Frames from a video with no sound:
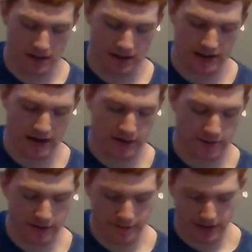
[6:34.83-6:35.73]
9th
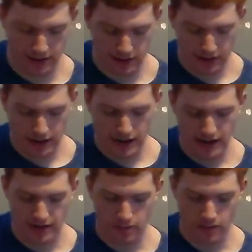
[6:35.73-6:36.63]
fret of E,
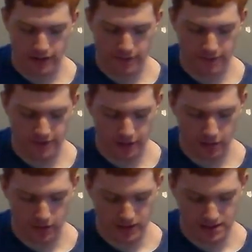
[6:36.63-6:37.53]
and then whatever finger
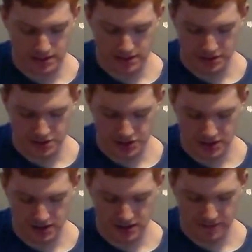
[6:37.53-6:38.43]
you want on
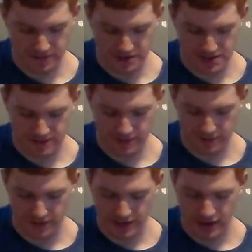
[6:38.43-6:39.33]
G for
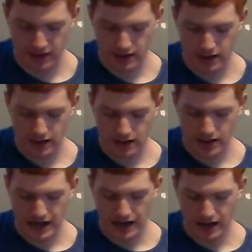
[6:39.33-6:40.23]
7th fret,
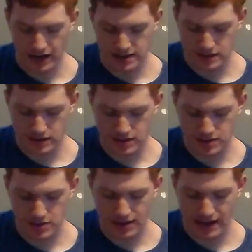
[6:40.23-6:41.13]
as long
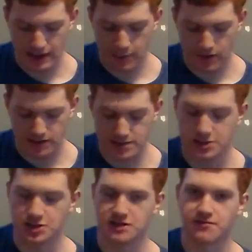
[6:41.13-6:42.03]
as you can hammer on
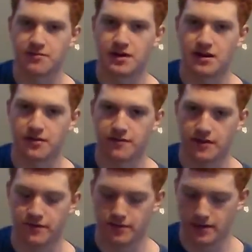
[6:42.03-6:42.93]
to G from 9th
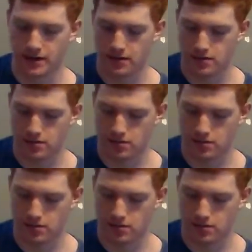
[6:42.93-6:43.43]
fret from there.